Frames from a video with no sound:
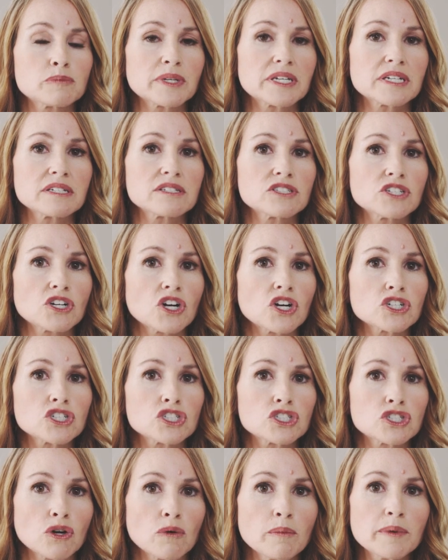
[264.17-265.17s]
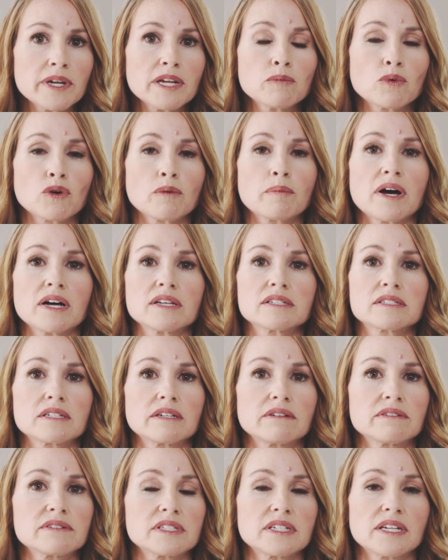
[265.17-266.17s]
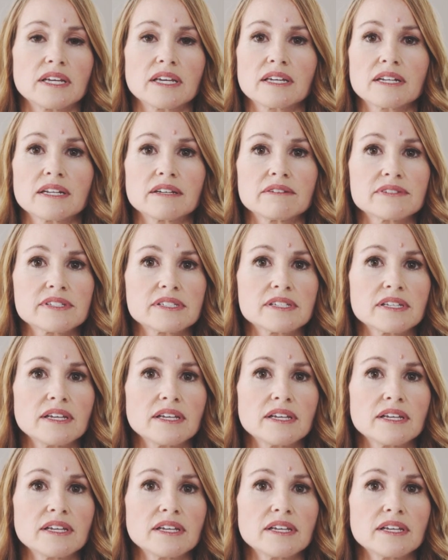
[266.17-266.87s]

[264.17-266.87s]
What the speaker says: because there are so many more positives than negatives.